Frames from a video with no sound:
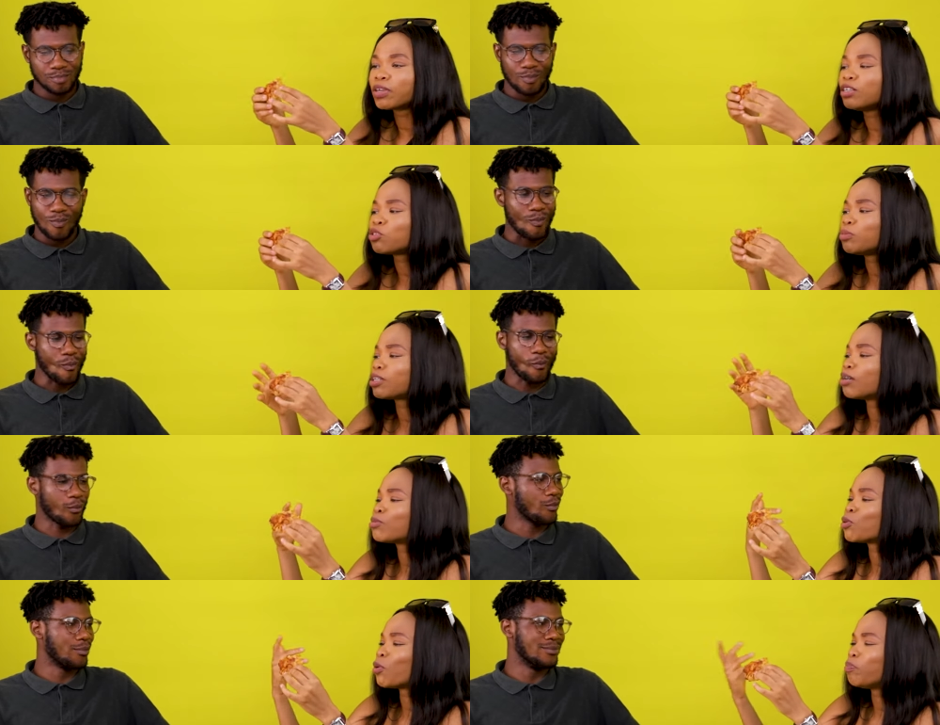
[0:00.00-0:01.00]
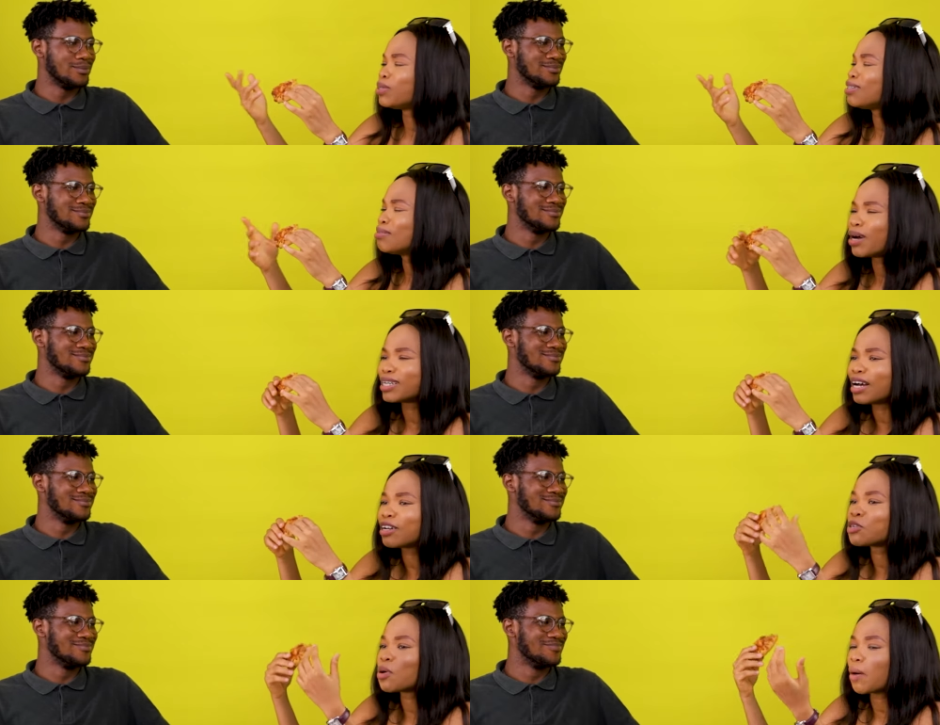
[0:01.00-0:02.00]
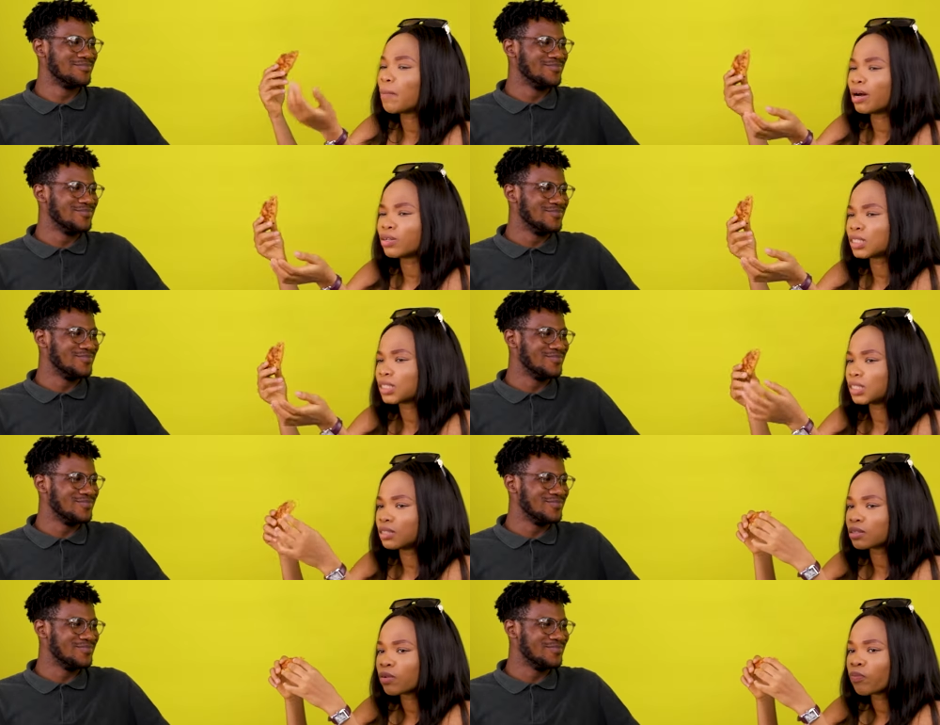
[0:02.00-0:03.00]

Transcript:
Speaker 1: The issue became so big. My dad knew about it.